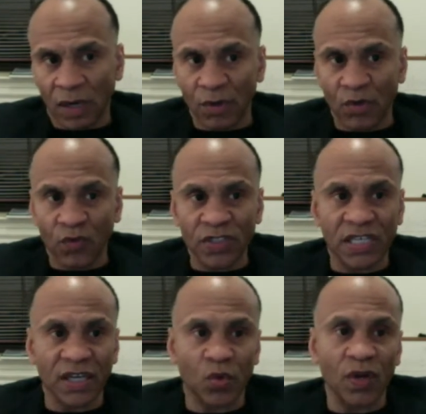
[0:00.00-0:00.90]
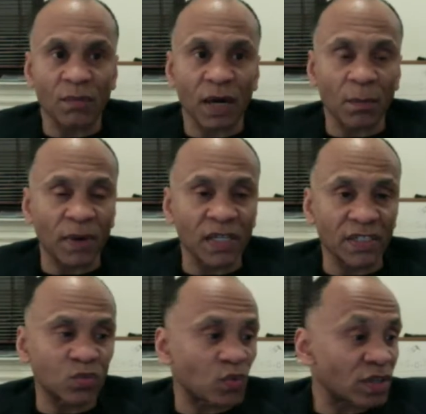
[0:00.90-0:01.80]
I mean, if we take away my
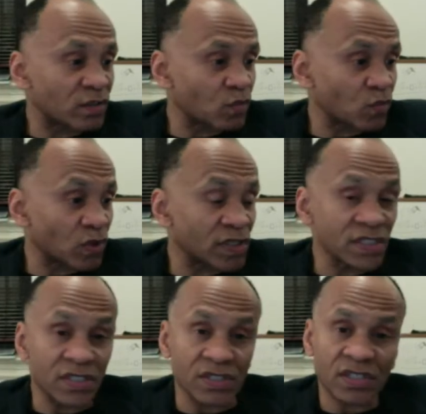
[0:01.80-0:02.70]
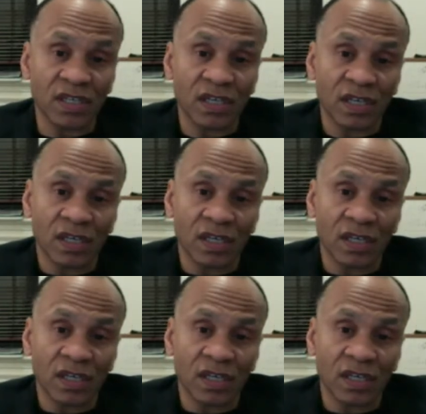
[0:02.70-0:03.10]
money, does